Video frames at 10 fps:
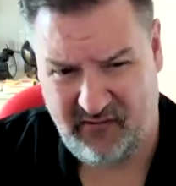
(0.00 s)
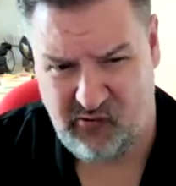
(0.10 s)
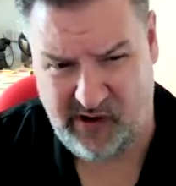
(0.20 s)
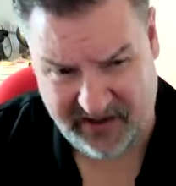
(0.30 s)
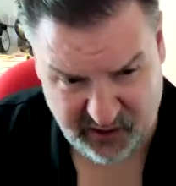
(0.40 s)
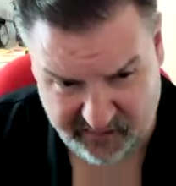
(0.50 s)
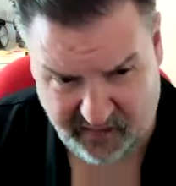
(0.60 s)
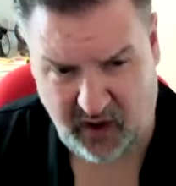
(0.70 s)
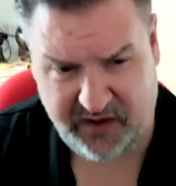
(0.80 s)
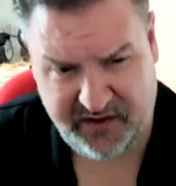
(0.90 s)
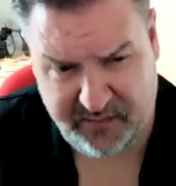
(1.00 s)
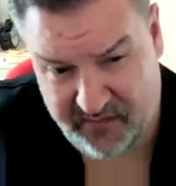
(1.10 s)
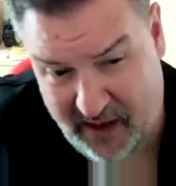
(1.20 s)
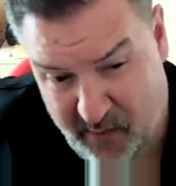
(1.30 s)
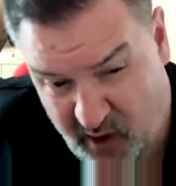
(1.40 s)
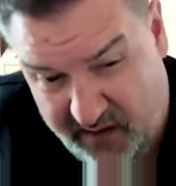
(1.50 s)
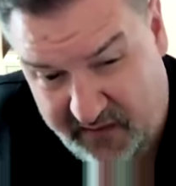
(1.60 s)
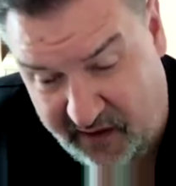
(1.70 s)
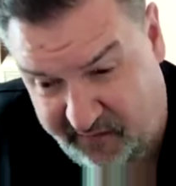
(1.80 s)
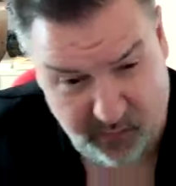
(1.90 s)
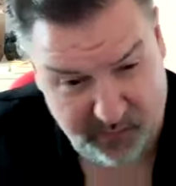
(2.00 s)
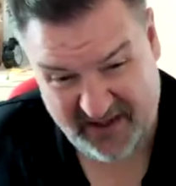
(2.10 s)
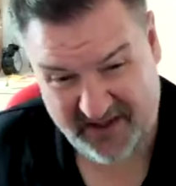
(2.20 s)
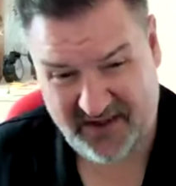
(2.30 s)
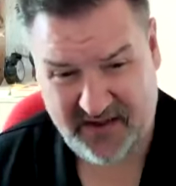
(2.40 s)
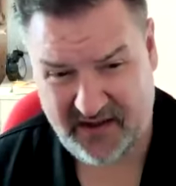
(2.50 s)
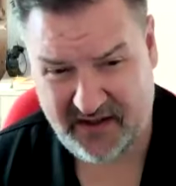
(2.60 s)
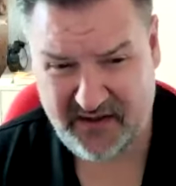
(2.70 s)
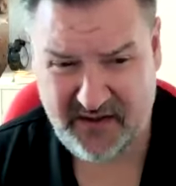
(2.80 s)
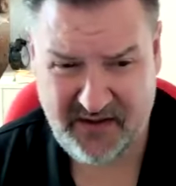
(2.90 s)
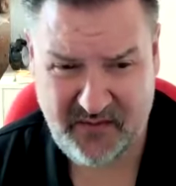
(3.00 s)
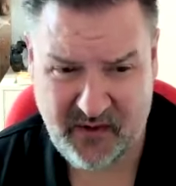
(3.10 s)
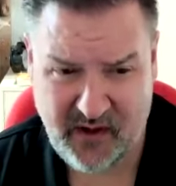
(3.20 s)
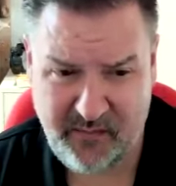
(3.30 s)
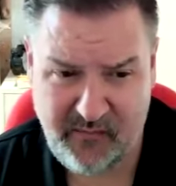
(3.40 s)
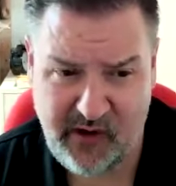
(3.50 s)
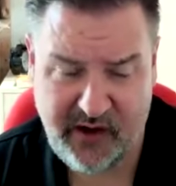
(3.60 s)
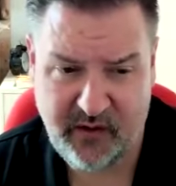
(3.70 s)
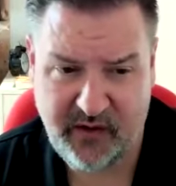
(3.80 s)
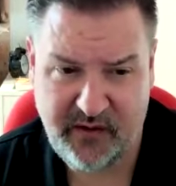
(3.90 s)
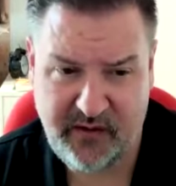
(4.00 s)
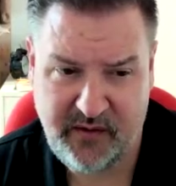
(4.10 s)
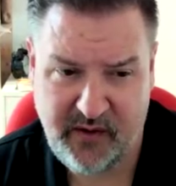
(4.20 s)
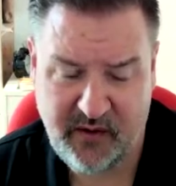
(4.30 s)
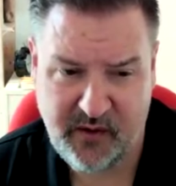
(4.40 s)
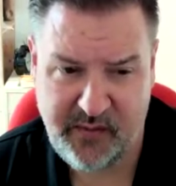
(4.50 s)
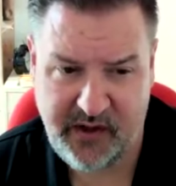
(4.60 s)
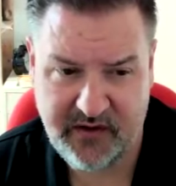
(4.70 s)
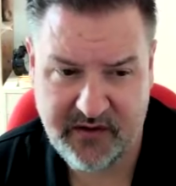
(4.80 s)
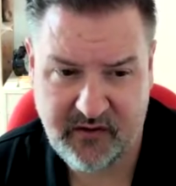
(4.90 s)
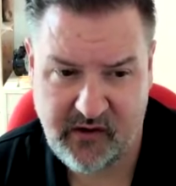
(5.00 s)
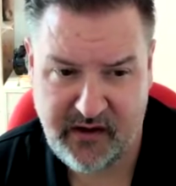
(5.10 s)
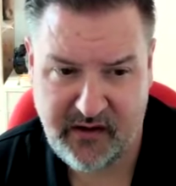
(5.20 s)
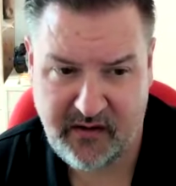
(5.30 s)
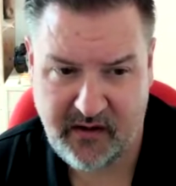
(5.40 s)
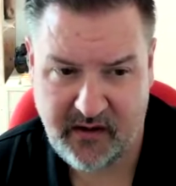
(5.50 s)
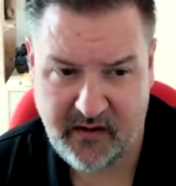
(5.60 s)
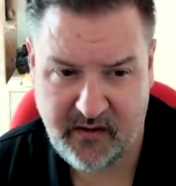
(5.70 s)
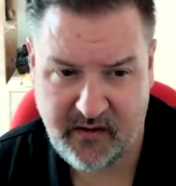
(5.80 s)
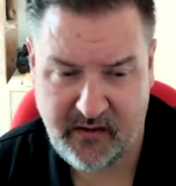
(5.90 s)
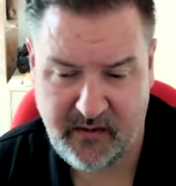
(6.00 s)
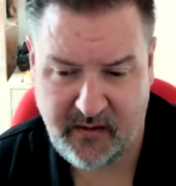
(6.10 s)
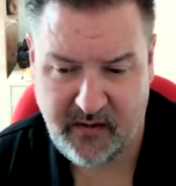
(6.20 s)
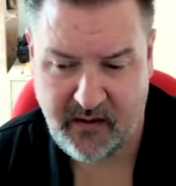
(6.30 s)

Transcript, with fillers: read too fast and thereby therefore miss things when I'm reading on a on a computer screen I don't know yeah